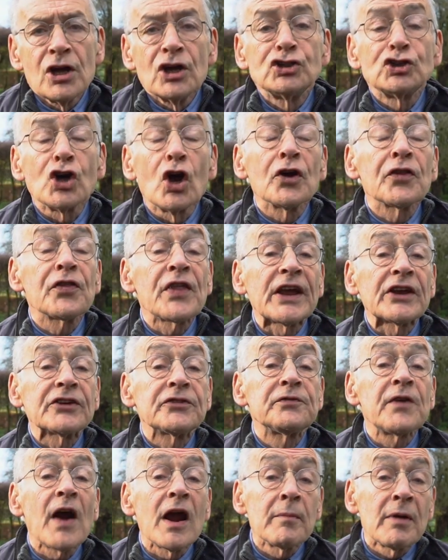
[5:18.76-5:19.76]
John, thanks
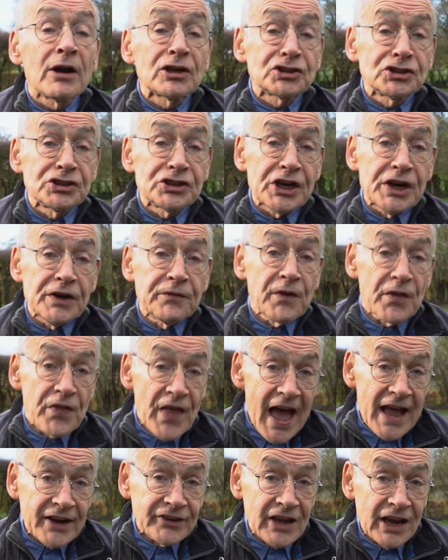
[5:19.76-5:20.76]
very much indeed for
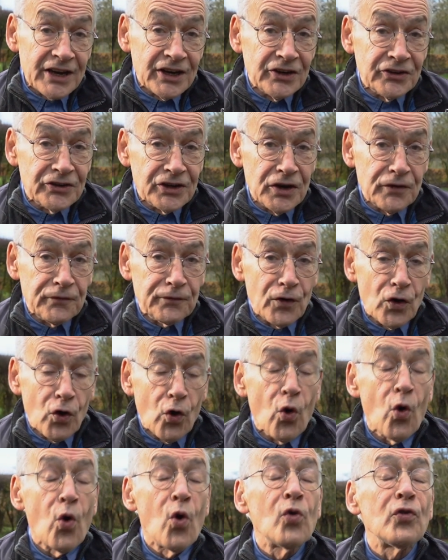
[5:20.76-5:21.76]
that, and indeed for
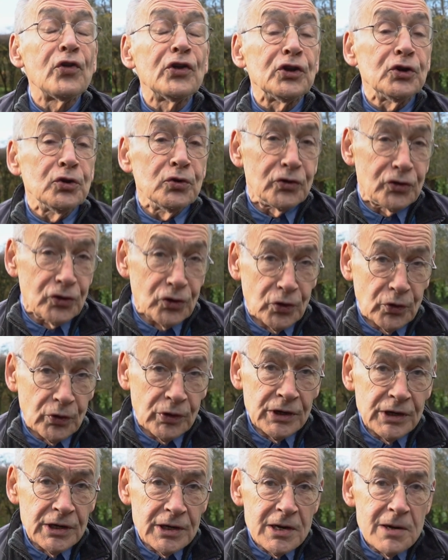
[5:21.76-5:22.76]
all that you do.
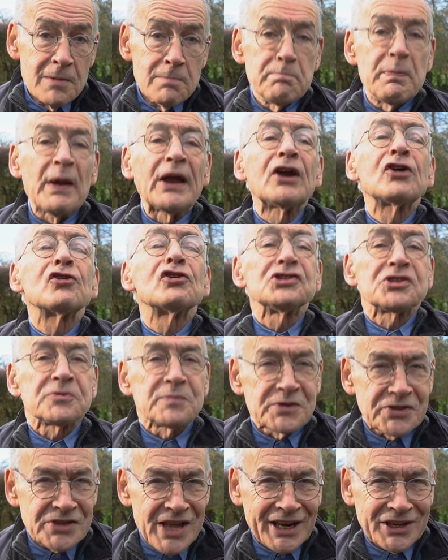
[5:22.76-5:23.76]
Big
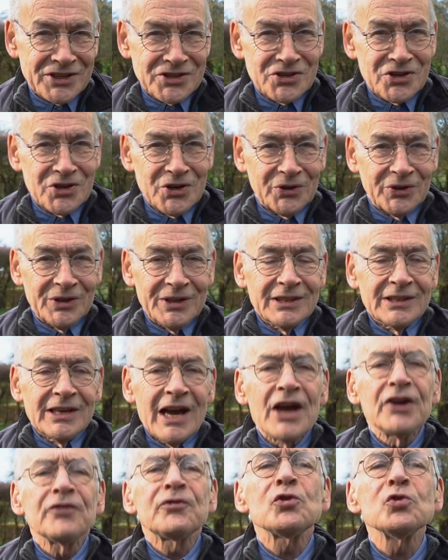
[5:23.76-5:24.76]
Christmas thanks to you,
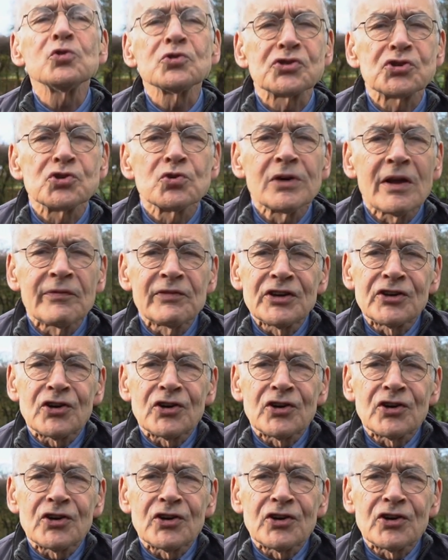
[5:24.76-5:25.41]
and of course to your lovely